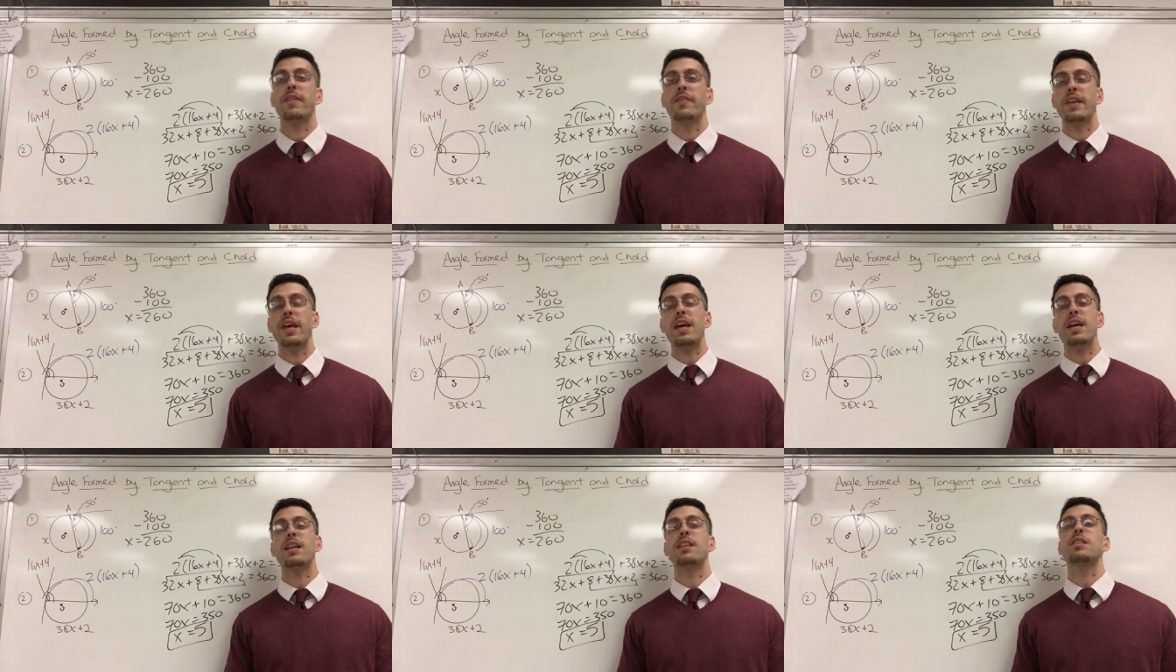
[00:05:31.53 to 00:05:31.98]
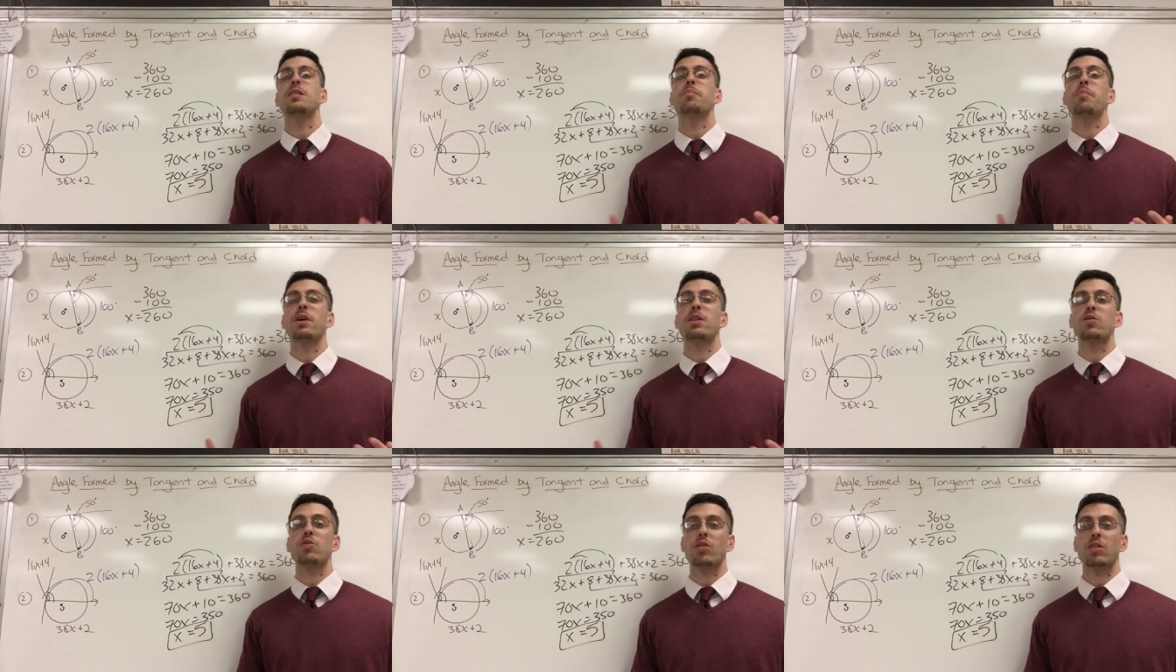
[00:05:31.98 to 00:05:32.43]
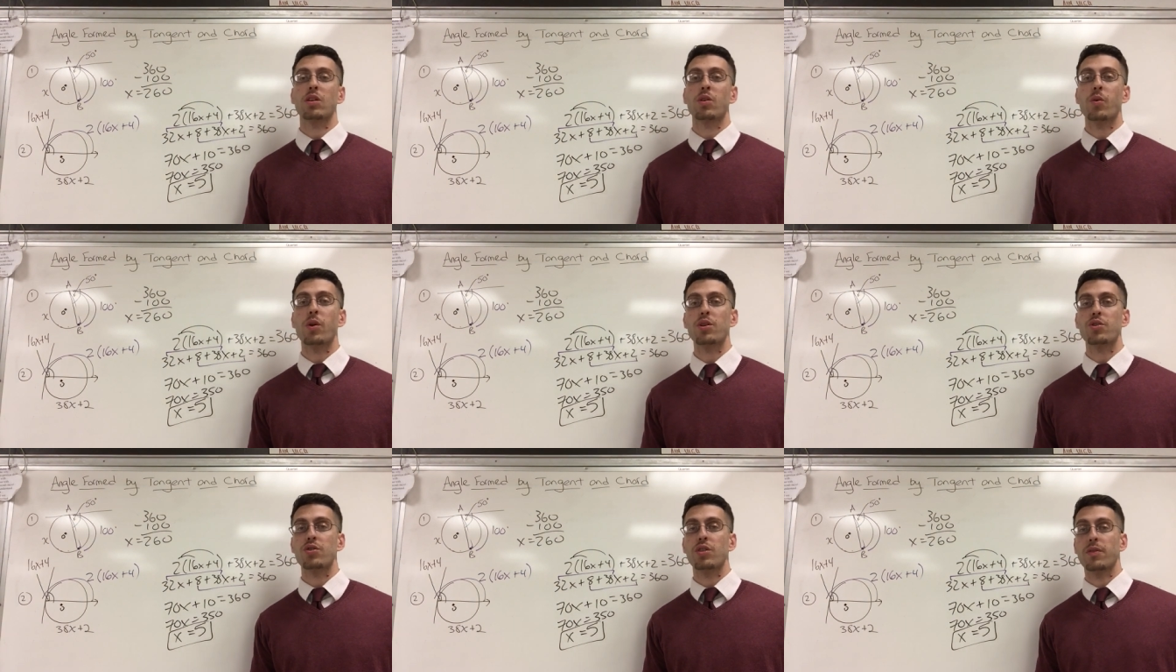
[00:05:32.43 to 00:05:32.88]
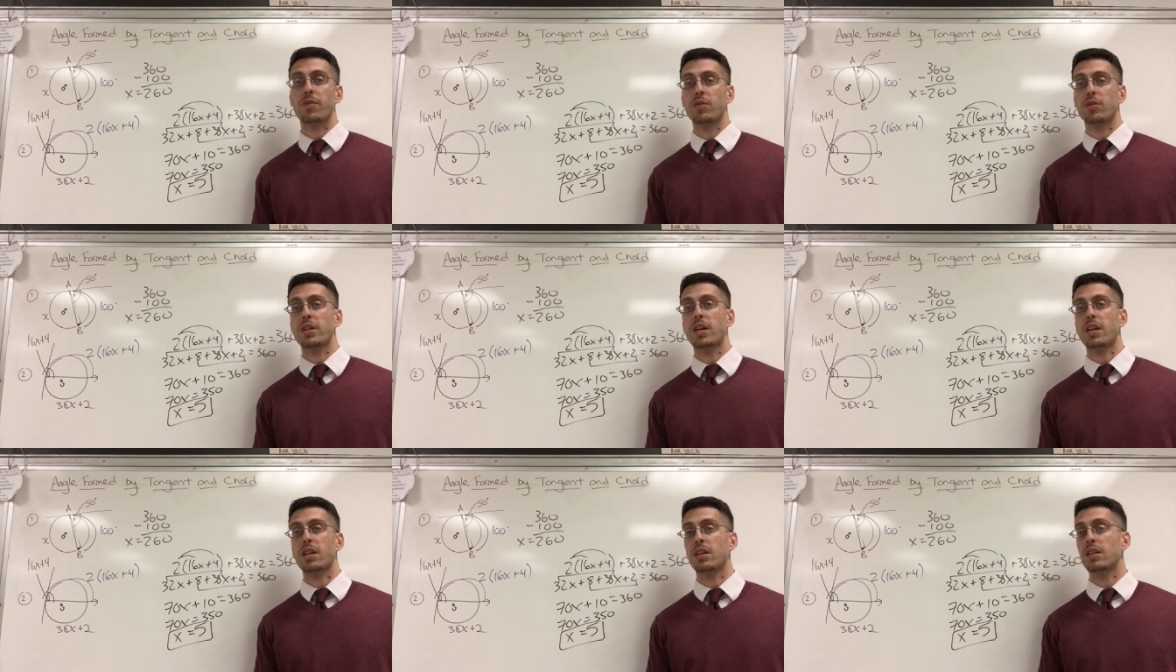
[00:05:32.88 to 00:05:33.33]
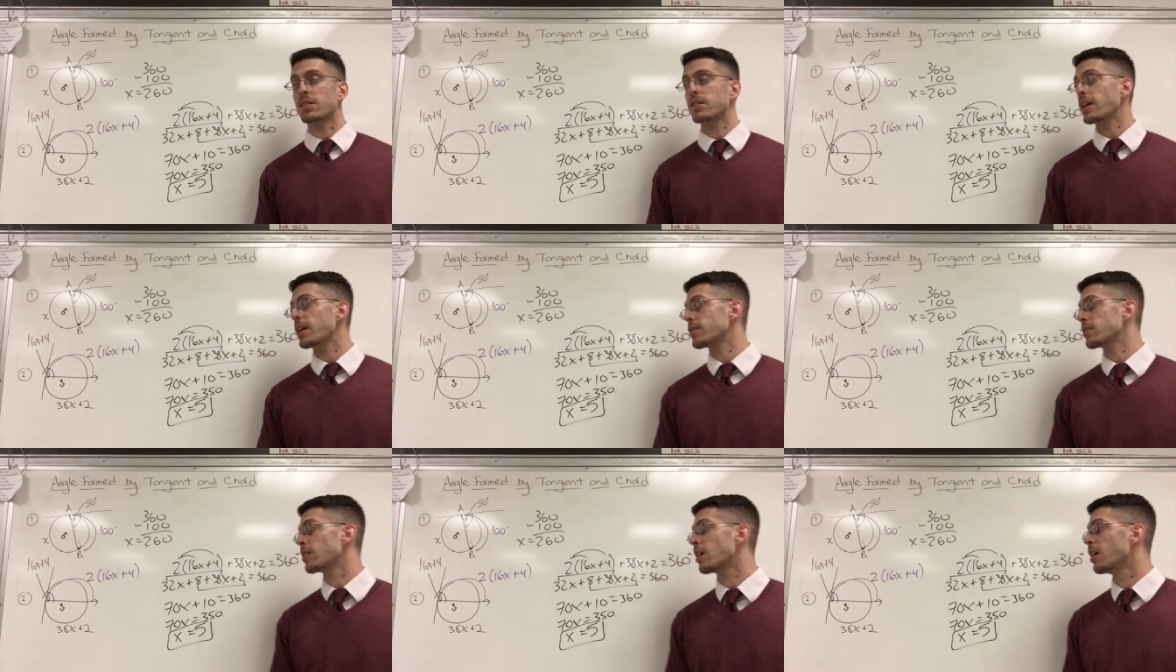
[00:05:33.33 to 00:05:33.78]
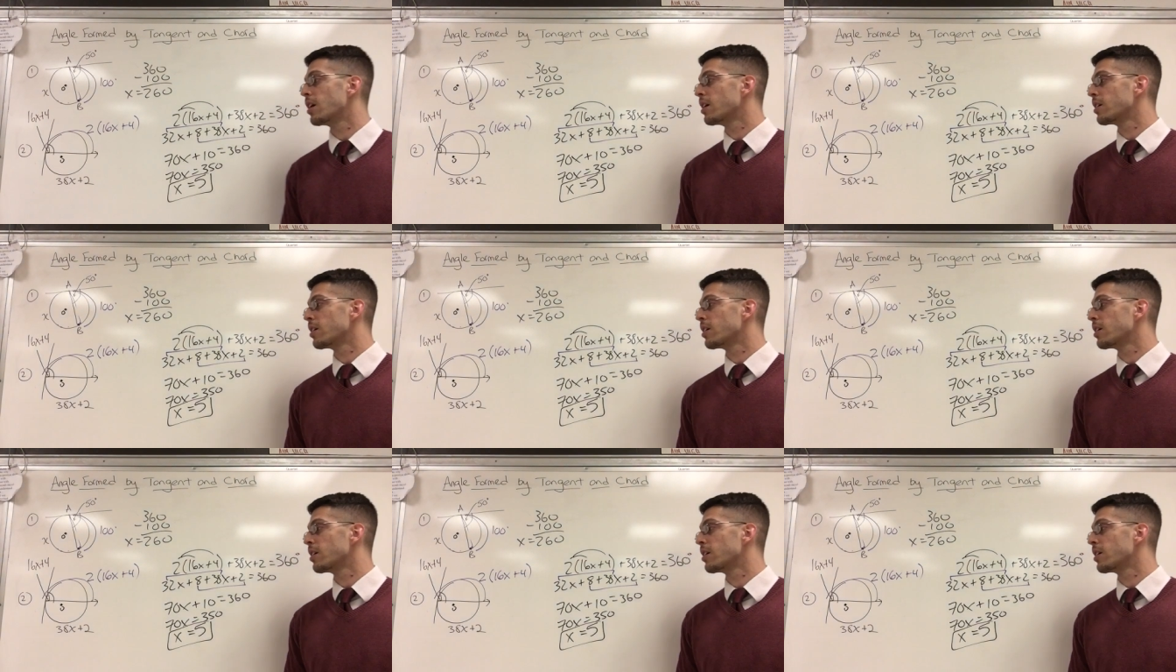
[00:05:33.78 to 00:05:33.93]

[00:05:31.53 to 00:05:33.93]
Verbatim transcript: Then it depends on the question if you're taking a test.